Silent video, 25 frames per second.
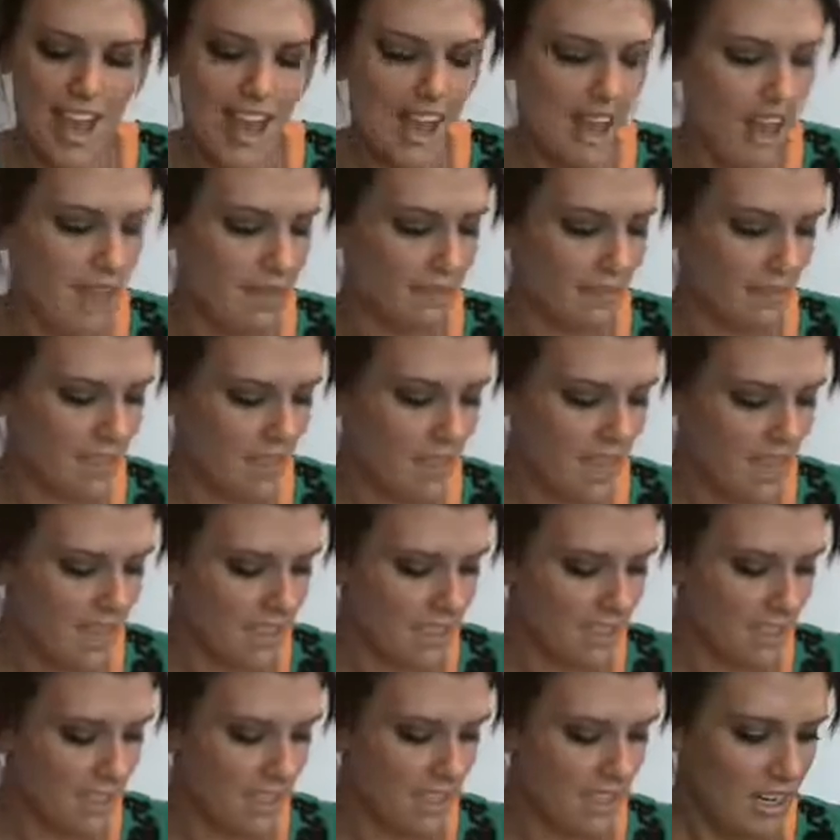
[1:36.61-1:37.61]
Um, the
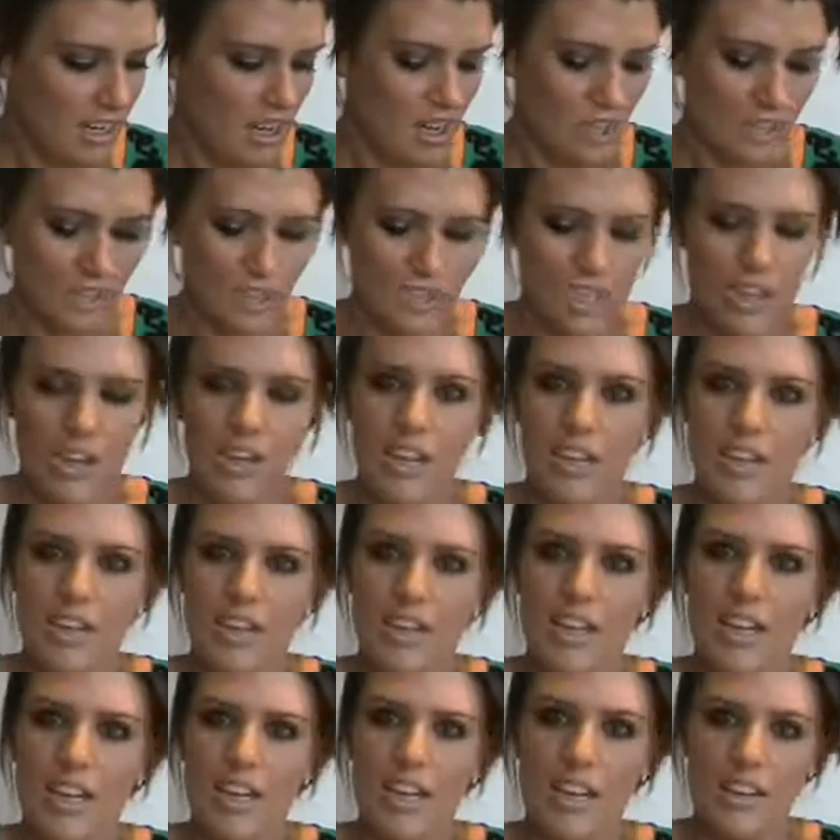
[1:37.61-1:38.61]
next thing I'll show
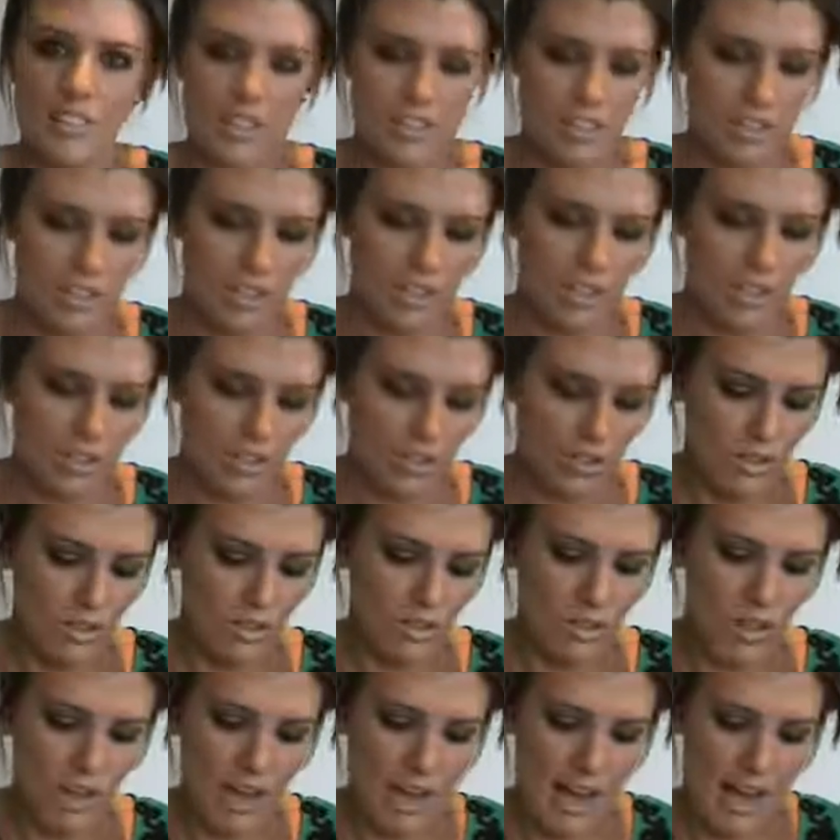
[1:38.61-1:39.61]
you is
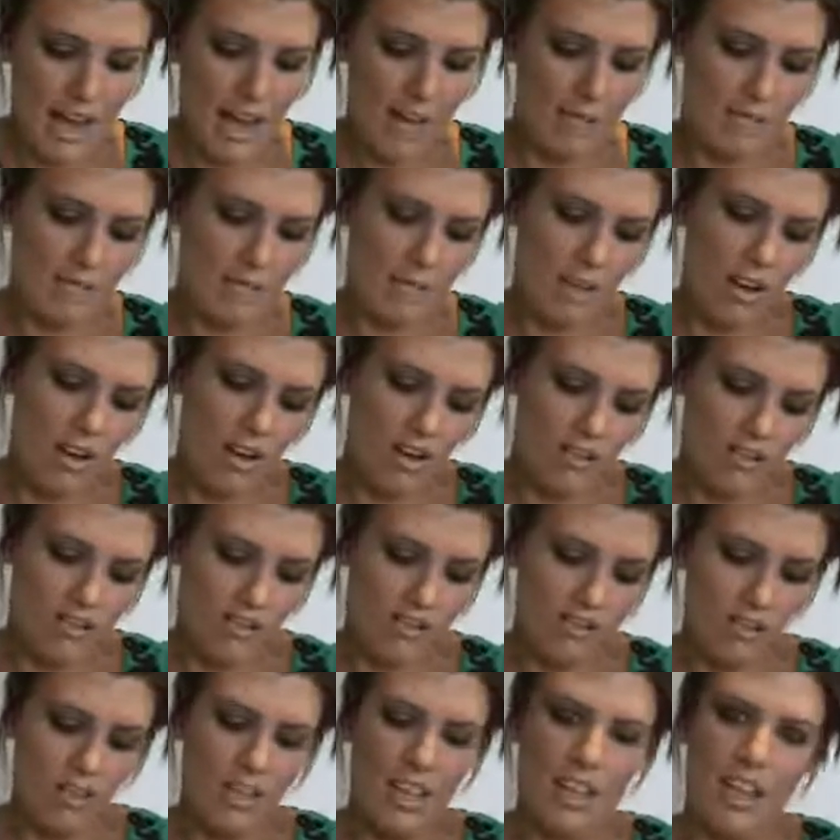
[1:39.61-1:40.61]
two um,
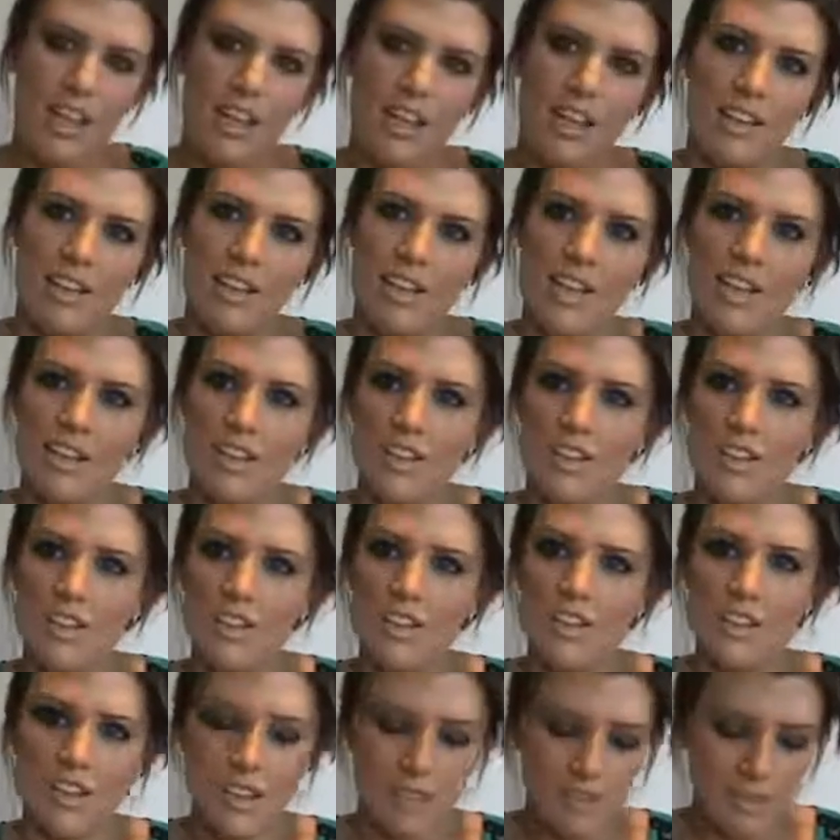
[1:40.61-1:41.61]
of the Tender
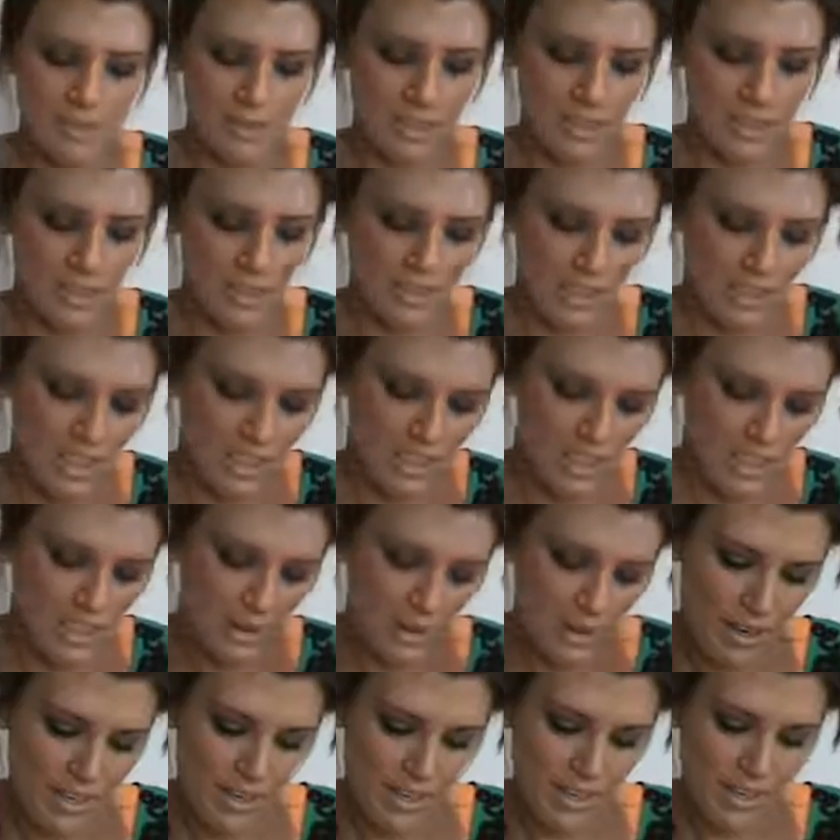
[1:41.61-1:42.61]
Tone lipsticks.
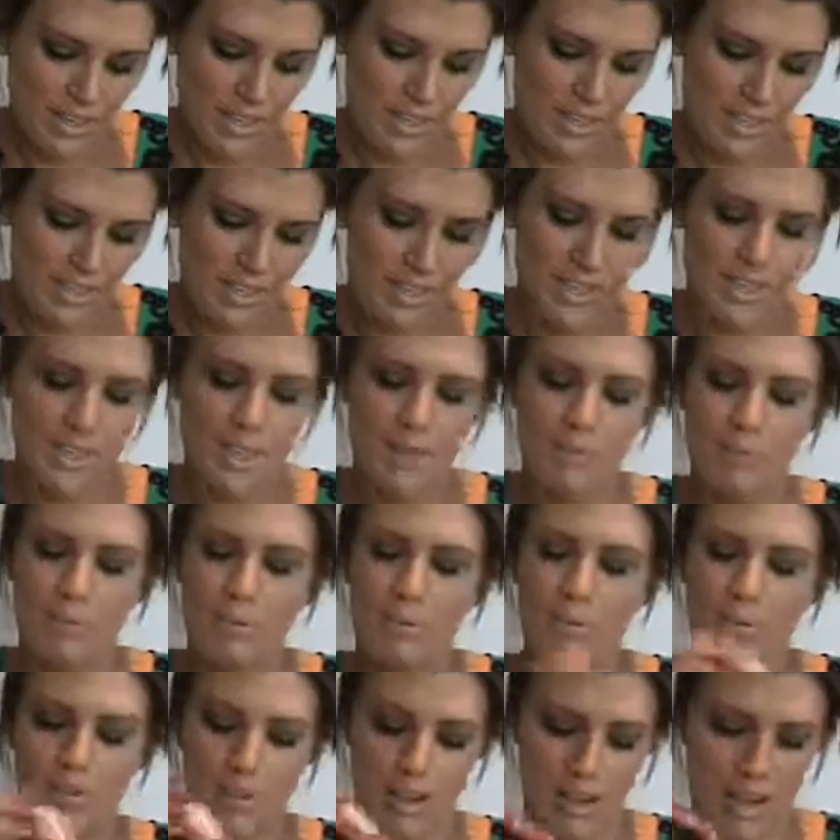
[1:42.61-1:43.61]
Actually, one's a tinted lip
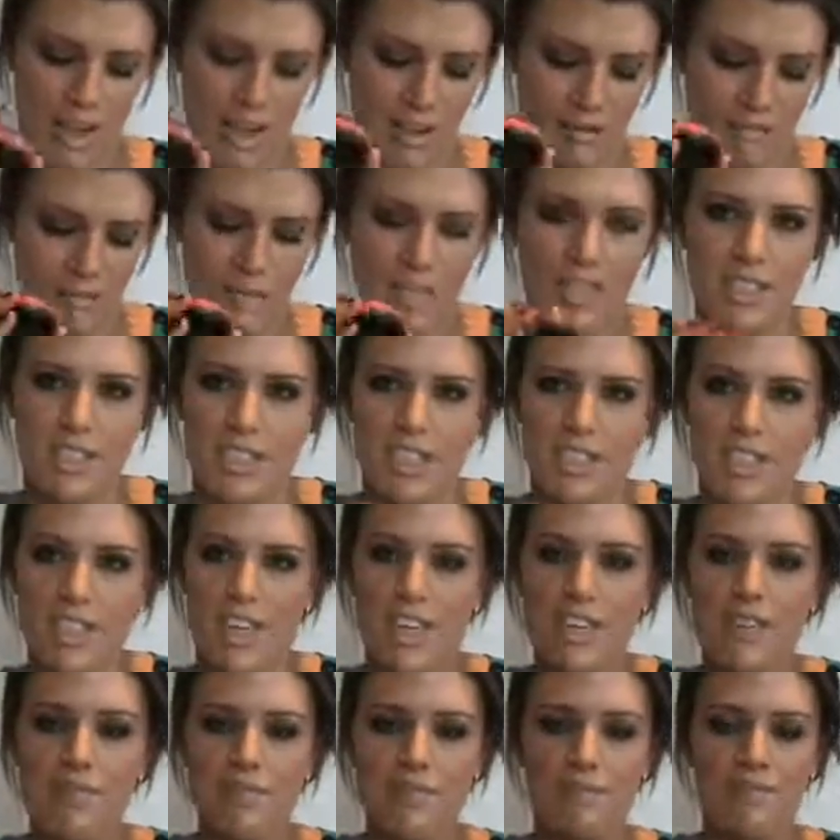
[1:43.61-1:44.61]
um,
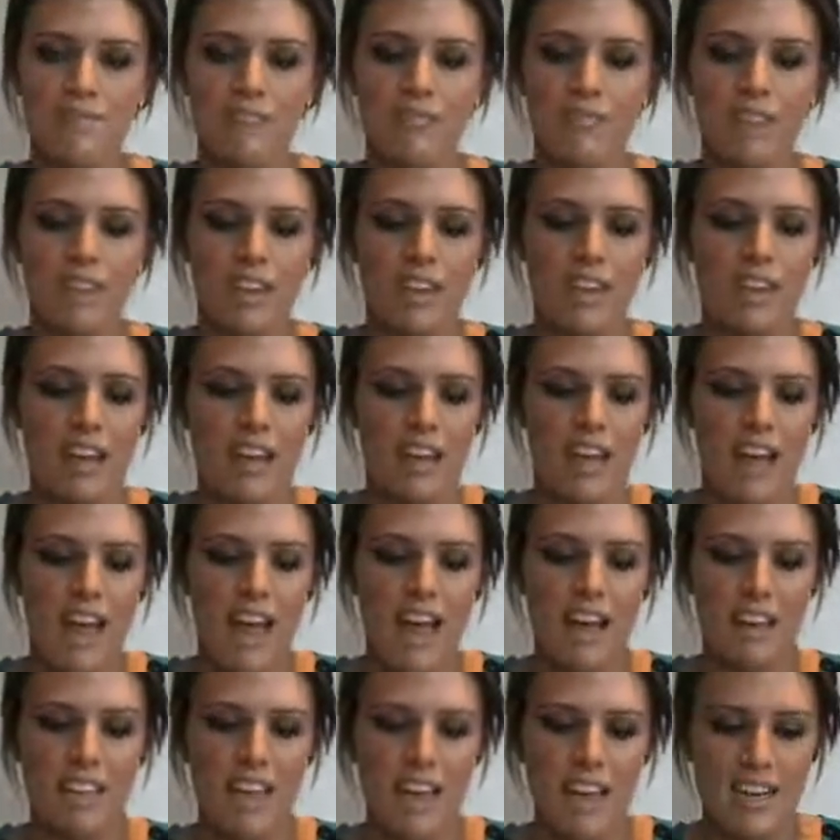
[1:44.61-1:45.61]
conditioner,
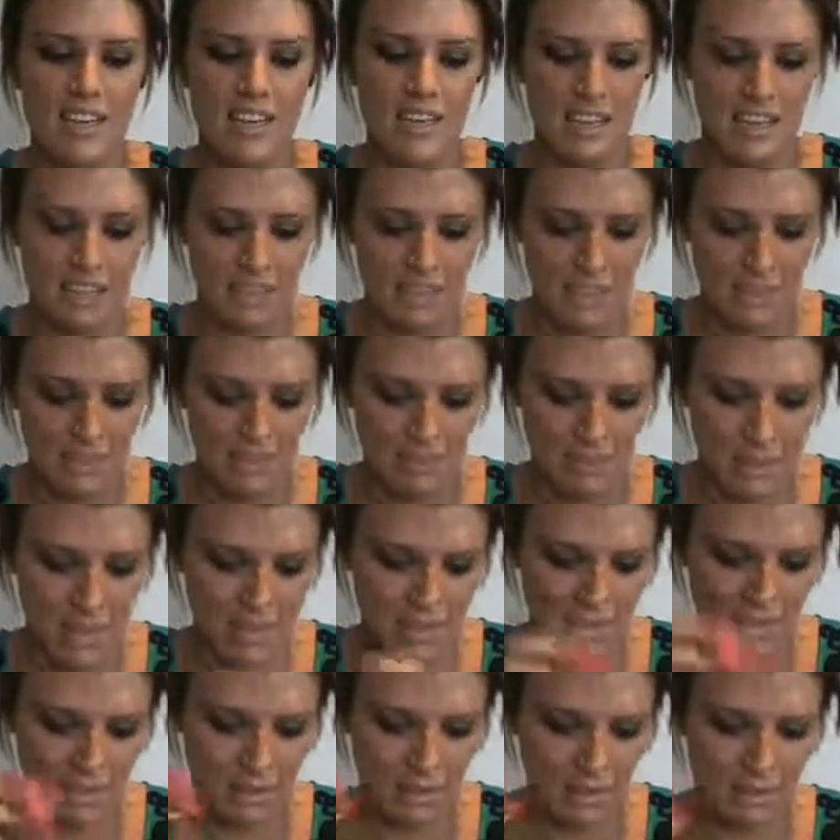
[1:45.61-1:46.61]
and that is in
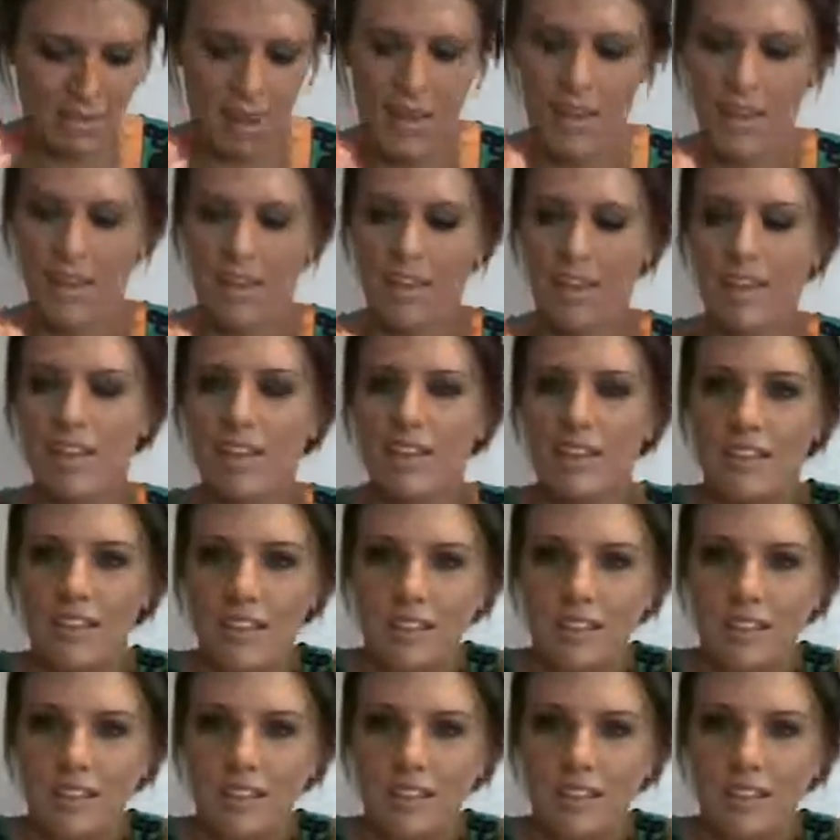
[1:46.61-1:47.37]
Petting Pink.